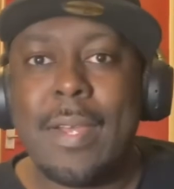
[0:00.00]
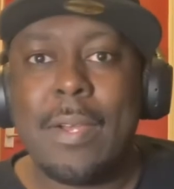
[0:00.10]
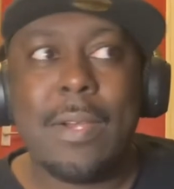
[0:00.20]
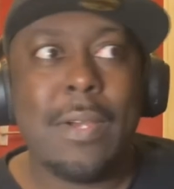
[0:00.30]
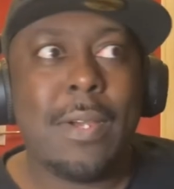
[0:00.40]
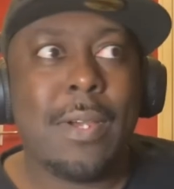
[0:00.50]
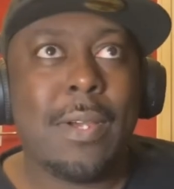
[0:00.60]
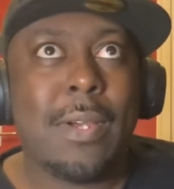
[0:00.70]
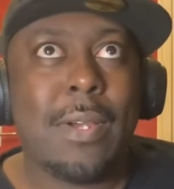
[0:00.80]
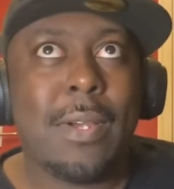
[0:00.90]

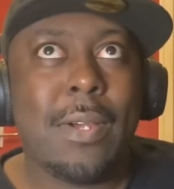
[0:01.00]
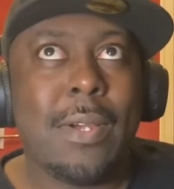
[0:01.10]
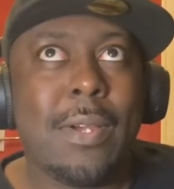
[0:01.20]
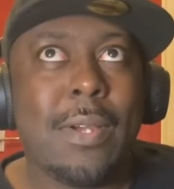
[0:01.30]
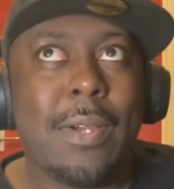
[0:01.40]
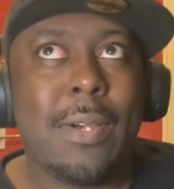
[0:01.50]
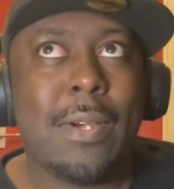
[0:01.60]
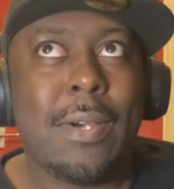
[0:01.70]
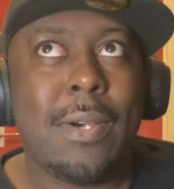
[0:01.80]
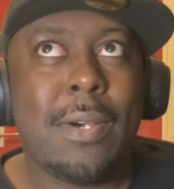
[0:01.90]

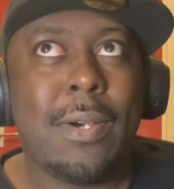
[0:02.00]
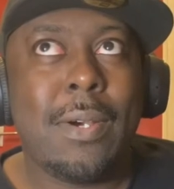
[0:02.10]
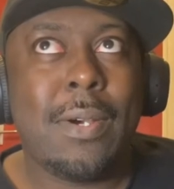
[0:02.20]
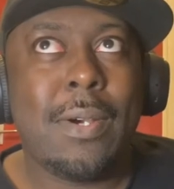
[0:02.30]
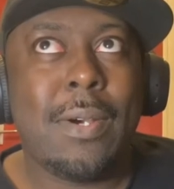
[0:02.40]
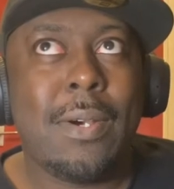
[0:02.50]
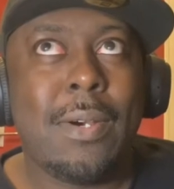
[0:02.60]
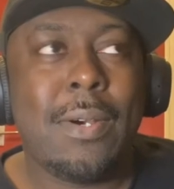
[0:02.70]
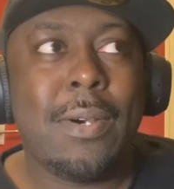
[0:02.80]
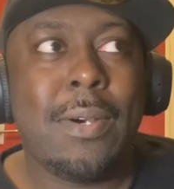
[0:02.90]

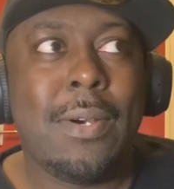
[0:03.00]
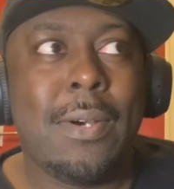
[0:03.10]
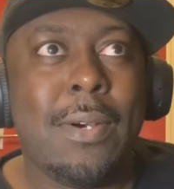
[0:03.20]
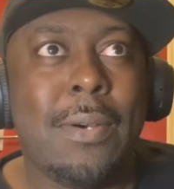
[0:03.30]
No one is speaking in this clip.